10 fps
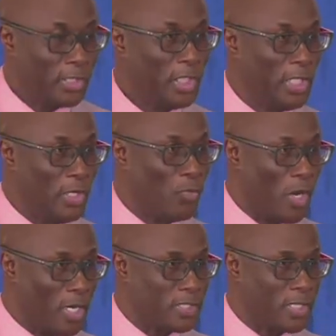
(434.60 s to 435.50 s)
that he
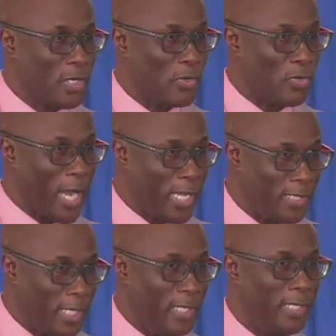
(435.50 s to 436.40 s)
was
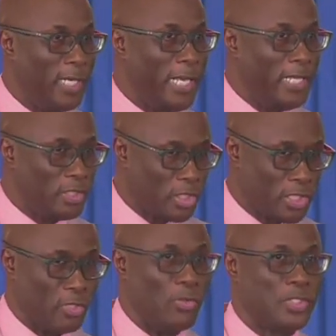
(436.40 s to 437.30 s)
riding into
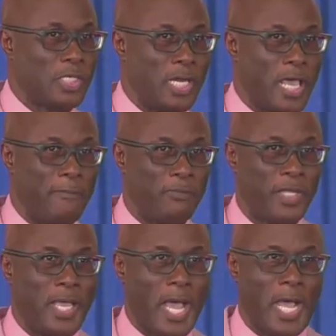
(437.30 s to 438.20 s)

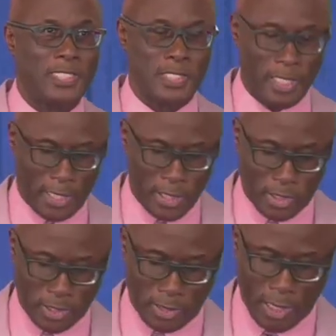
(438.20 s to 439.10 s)
Jerusalem as
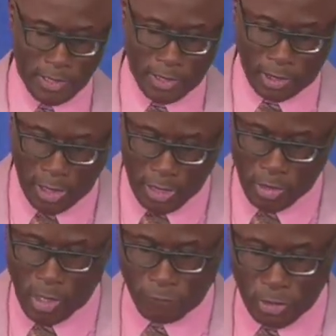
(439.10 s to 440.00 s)
a
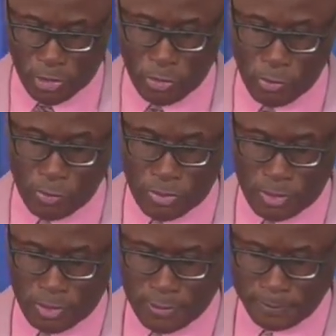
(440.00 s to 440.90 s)
king of the
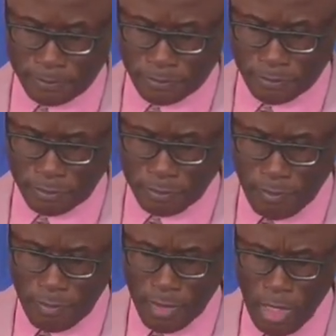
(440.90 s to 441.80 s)
Jews.
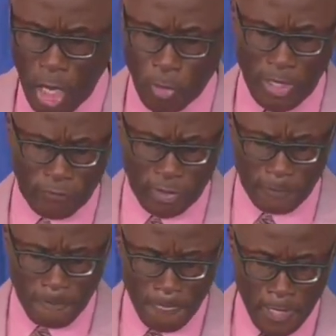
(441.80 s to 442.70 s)

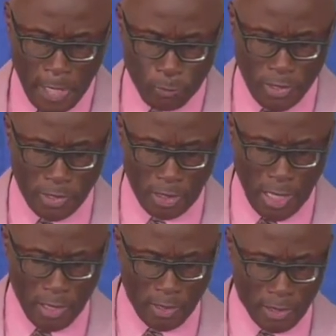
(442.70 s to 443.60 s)
However, it was
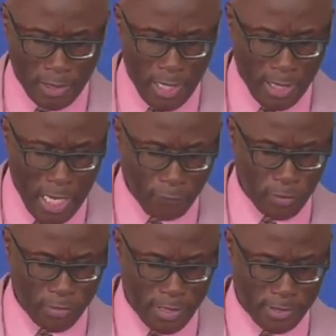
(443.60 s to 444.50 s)
not long
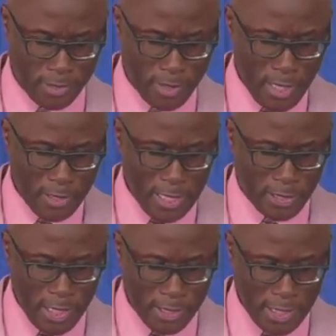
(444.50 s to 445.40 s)
after this that
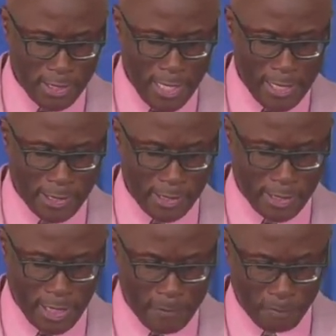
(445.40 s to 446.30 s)
Jesus entered
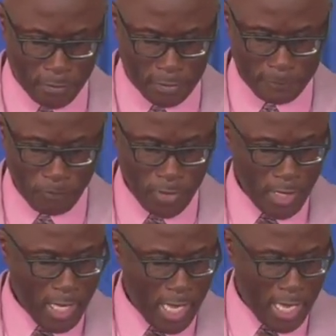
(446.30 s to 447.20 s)
the temple,
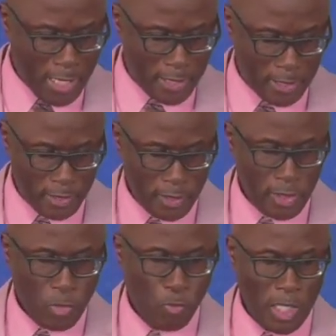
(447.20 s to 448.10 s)
and
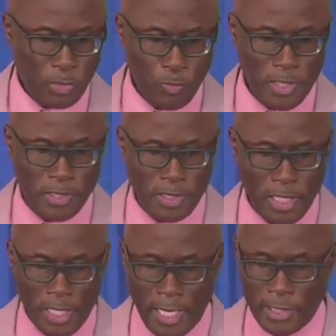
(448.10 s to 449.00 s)
what we
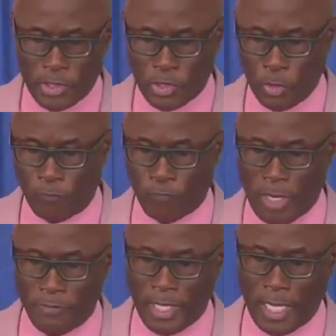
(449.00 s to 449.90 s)
see ensued
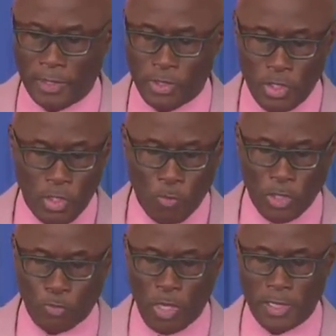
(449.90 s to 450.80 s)
from that
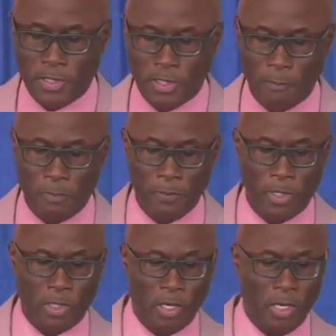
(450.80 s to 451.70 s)
was what some
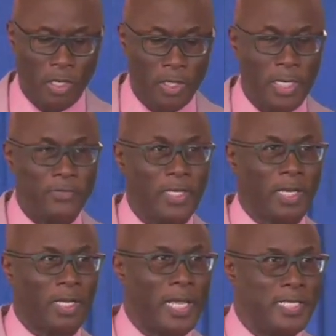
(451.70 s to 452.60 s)
people call the
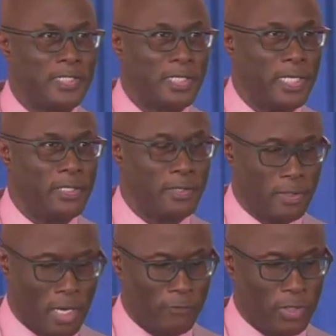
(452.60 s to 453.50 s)

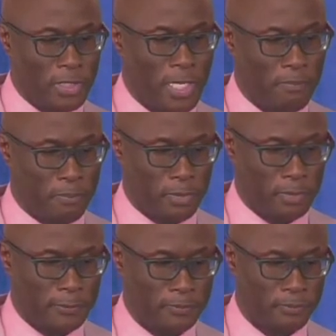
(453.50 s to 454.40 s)
cleansing of the
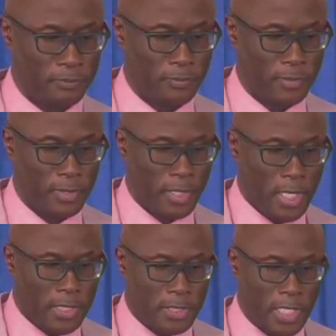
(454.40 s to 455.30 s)
temple.
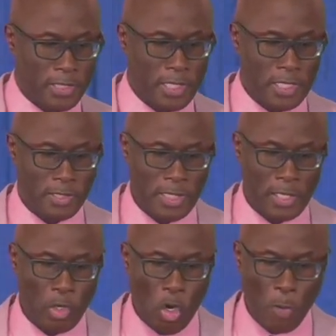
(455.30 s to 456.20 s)
Jesus
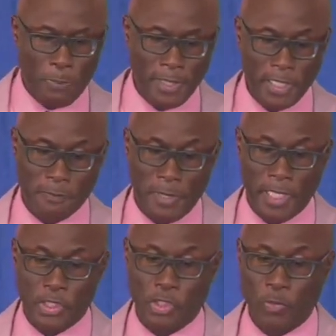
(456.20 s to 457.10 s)
had opened his
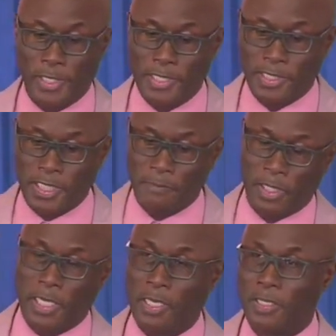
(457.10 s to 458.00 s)
ministry with a
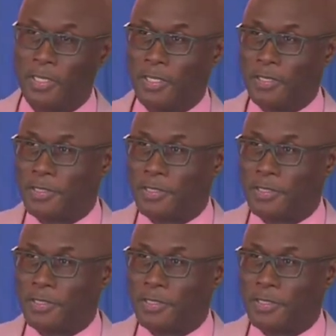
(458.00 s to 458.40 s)
similar